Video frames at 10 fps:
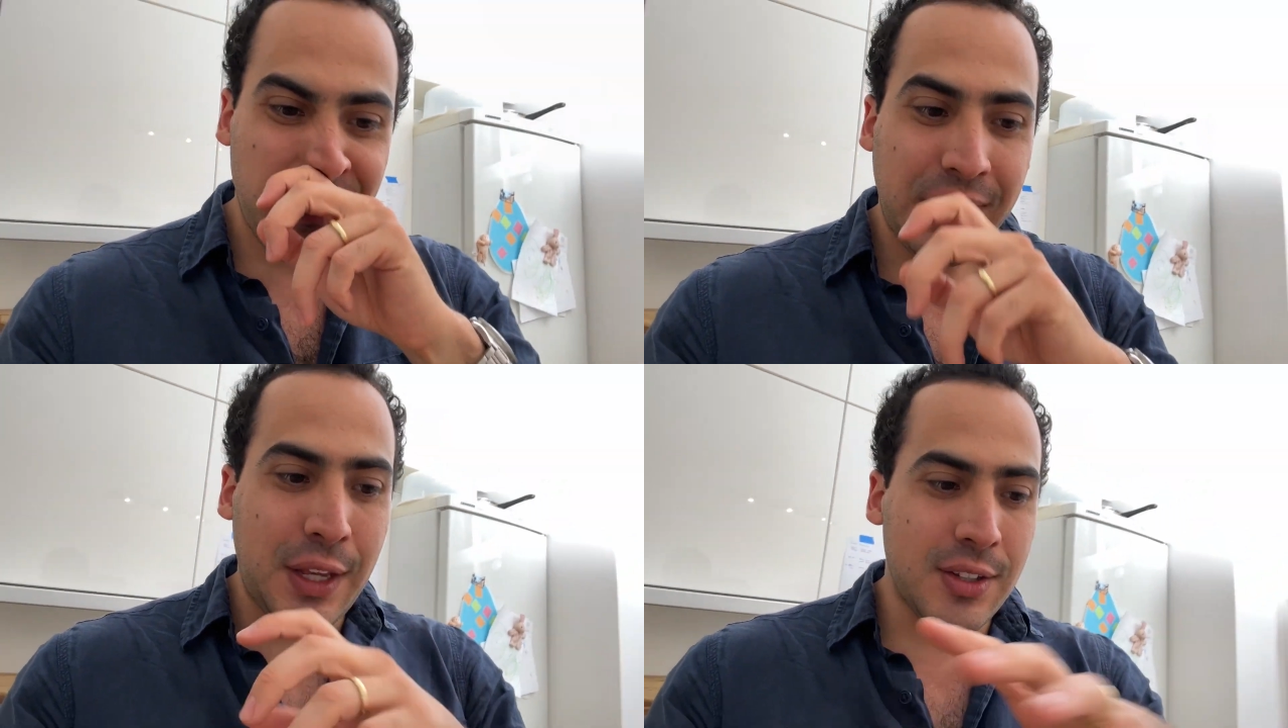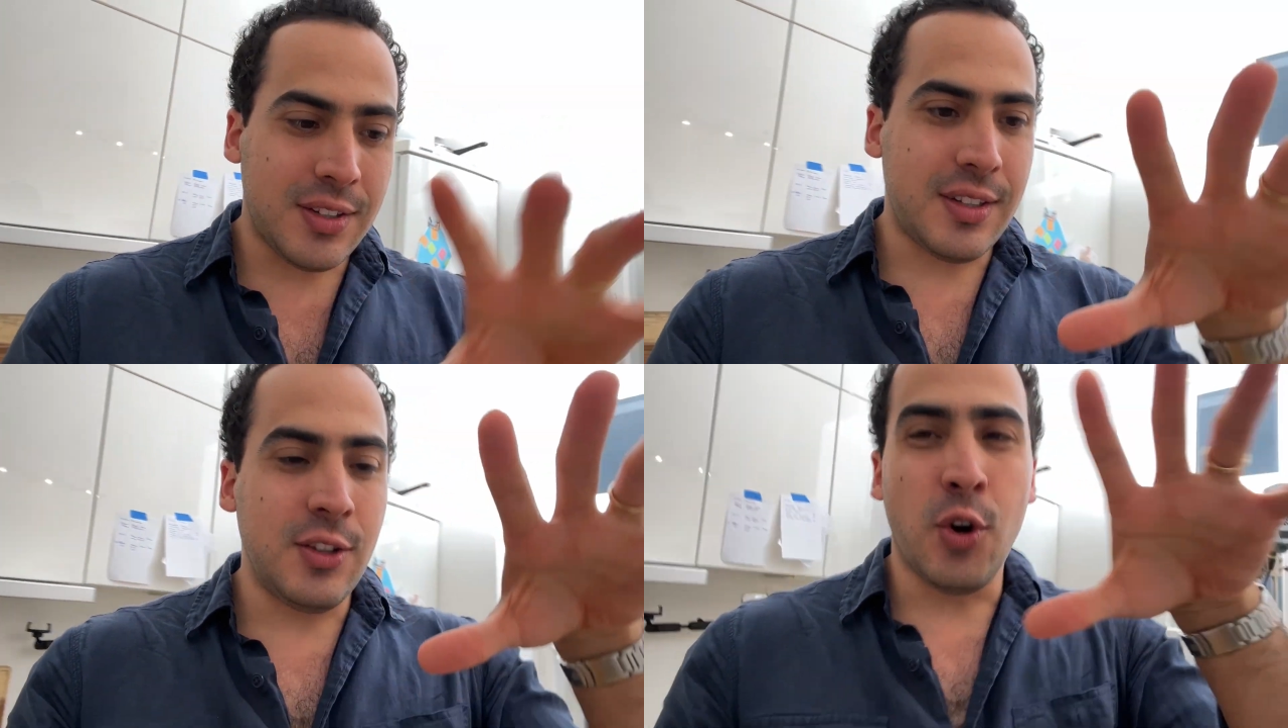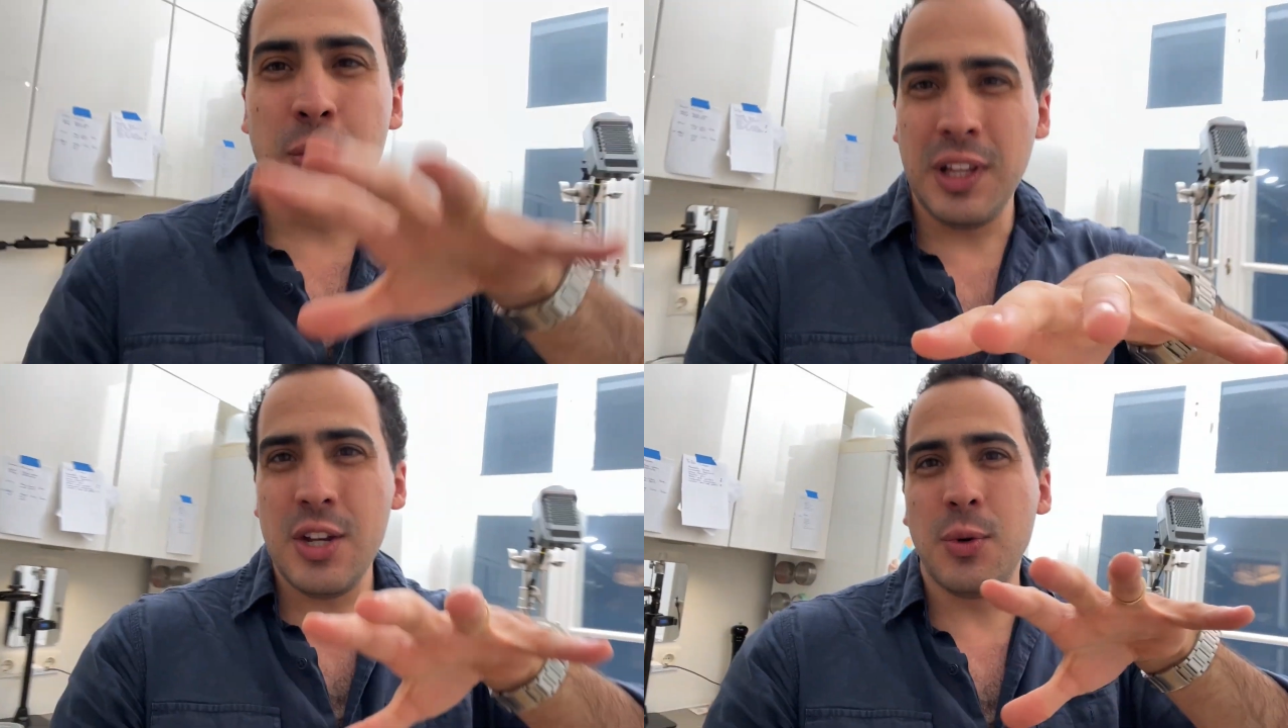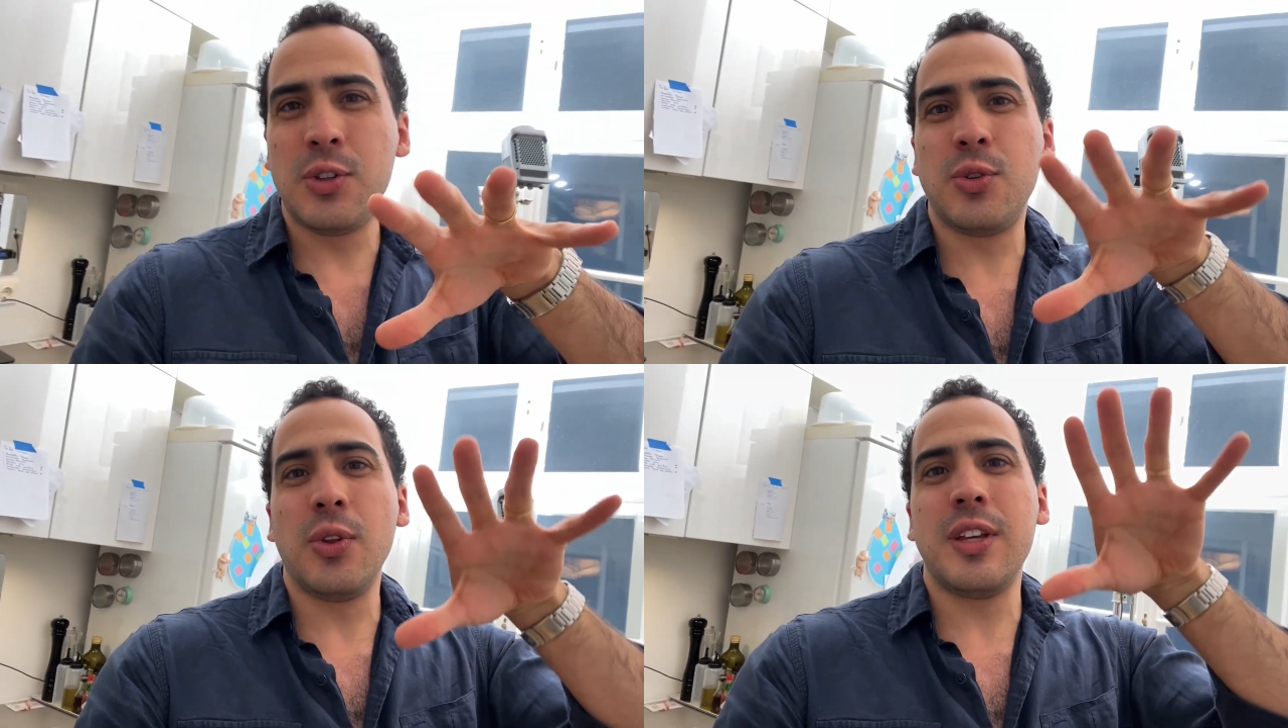Because normally you
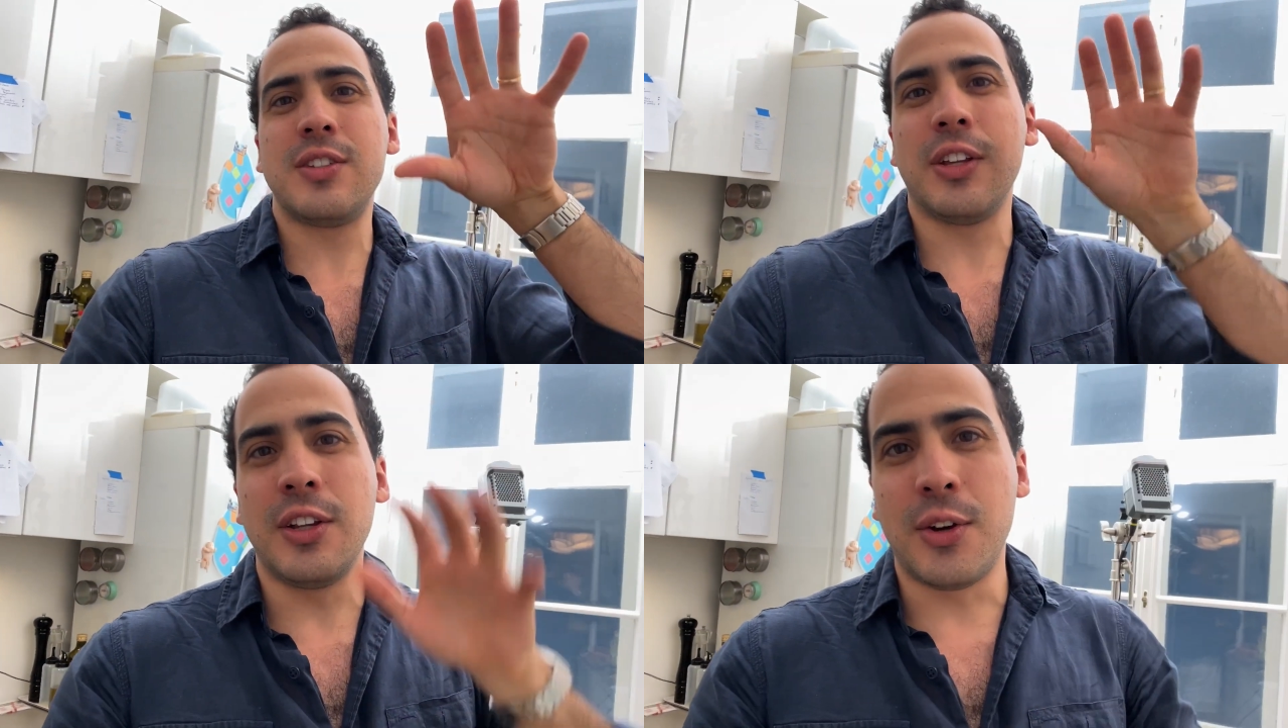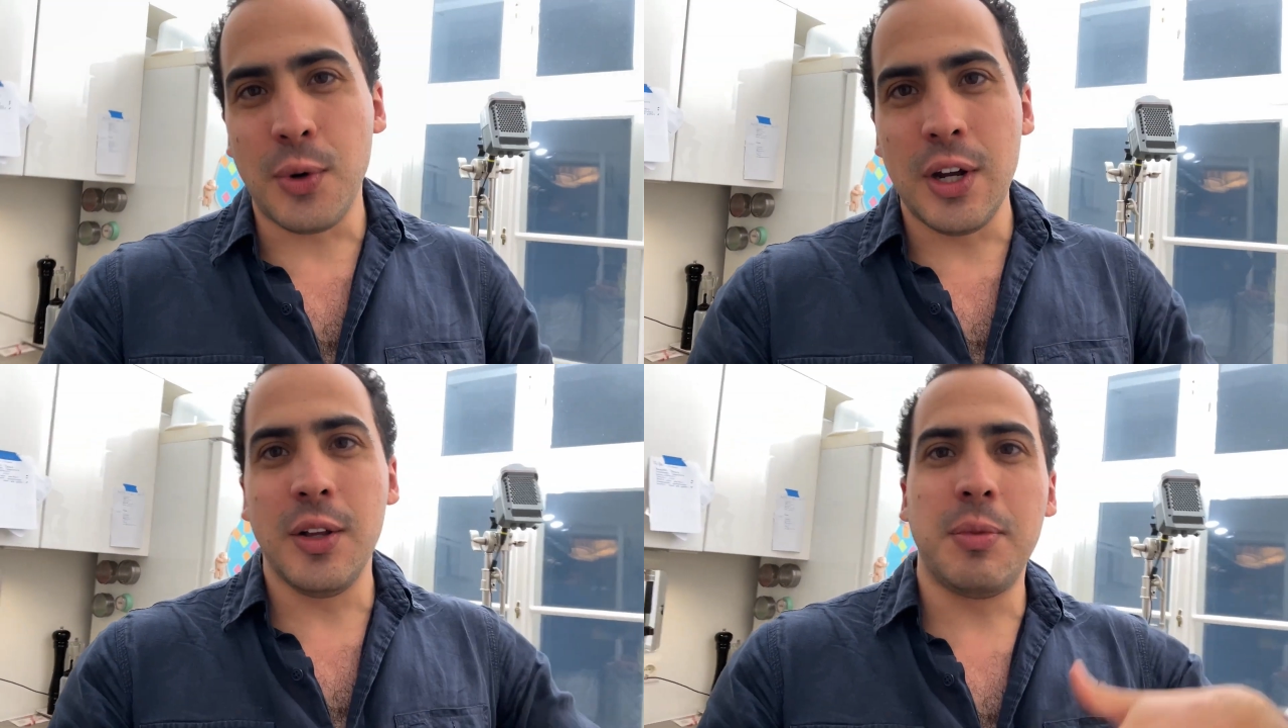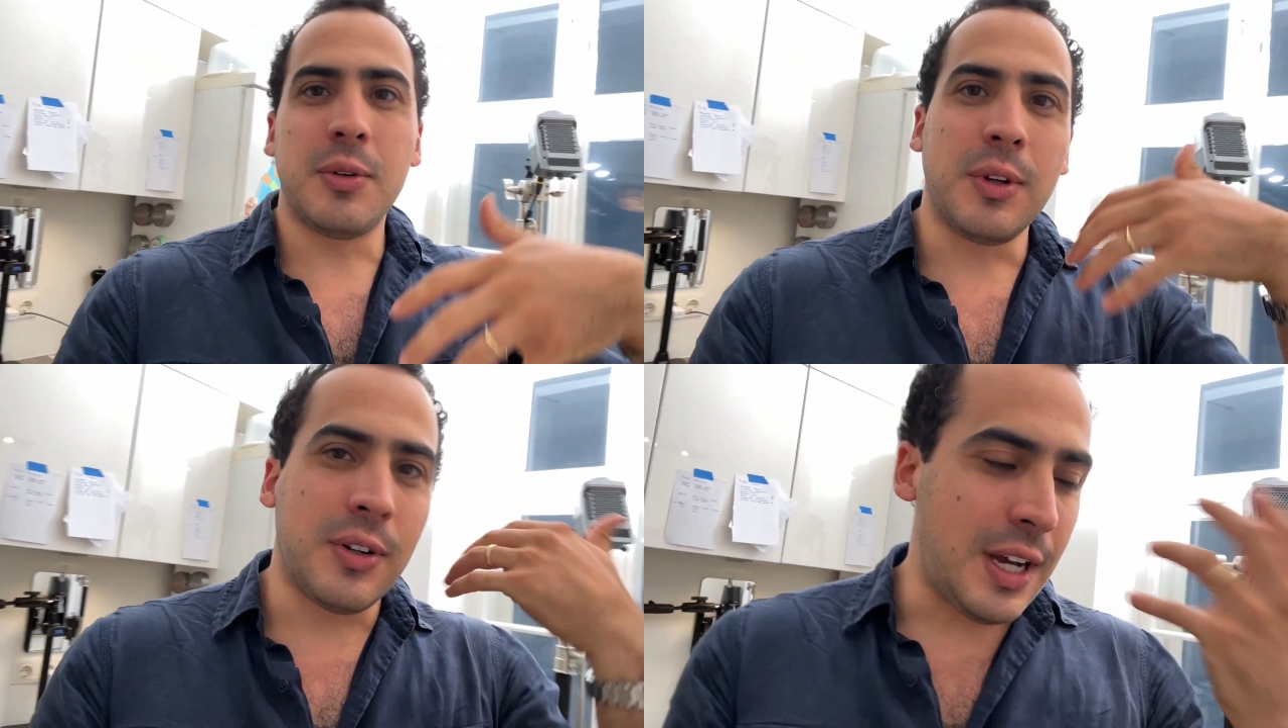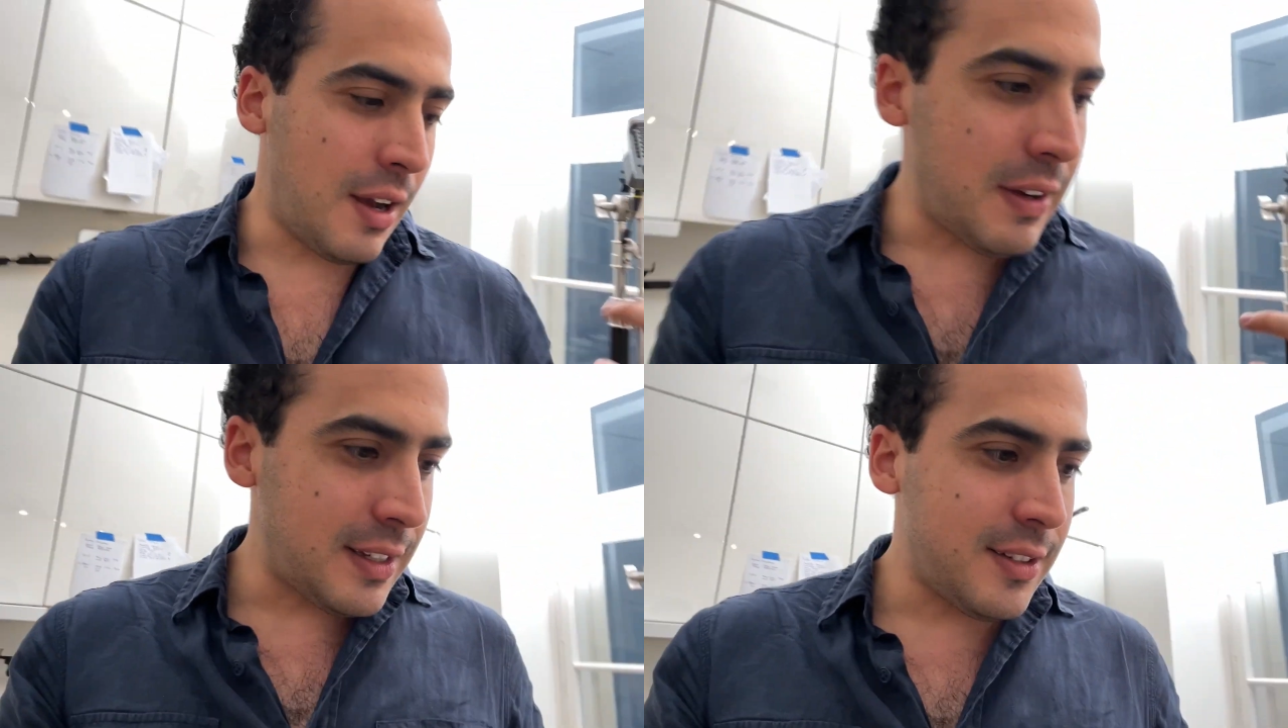would do this on the grill, but we don't
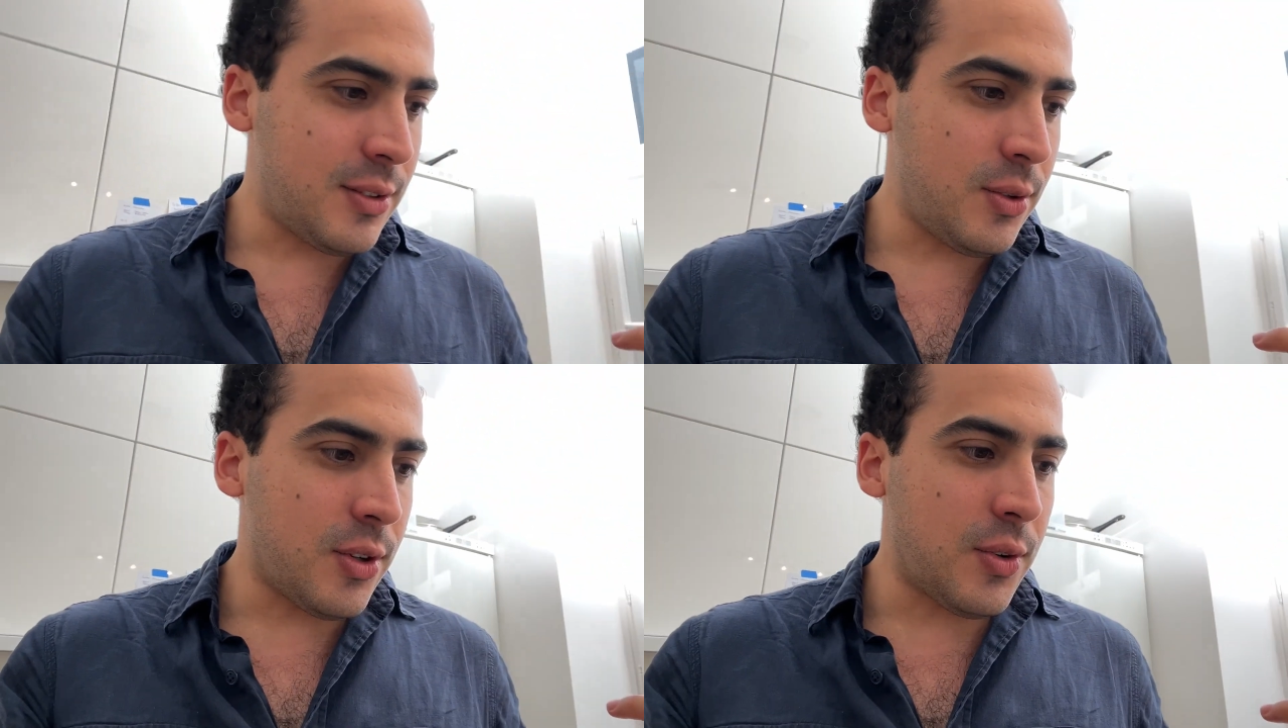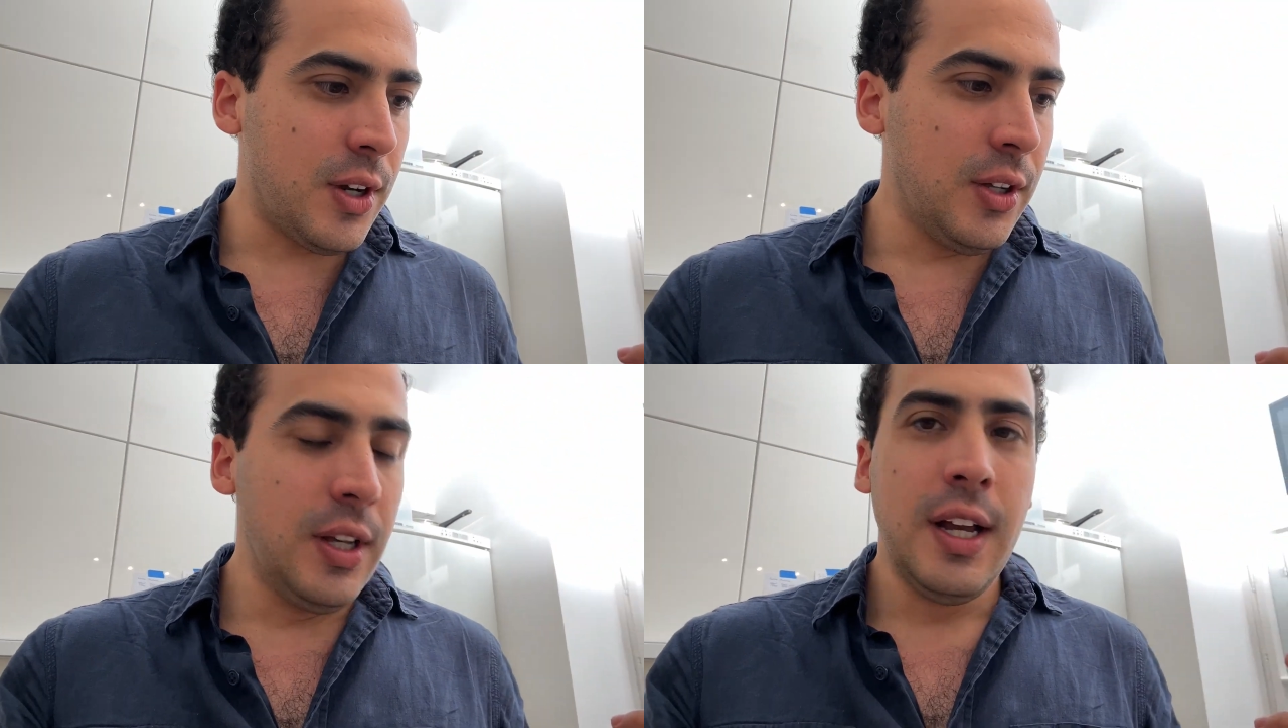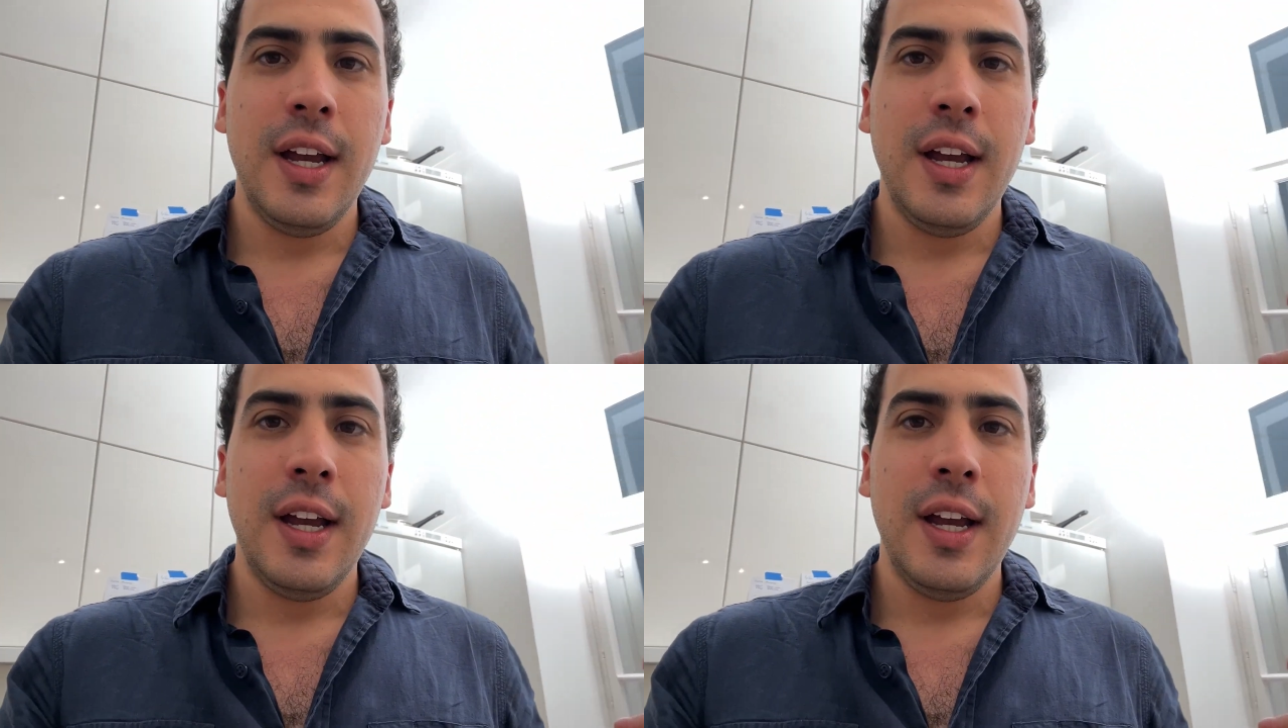have access to a grill.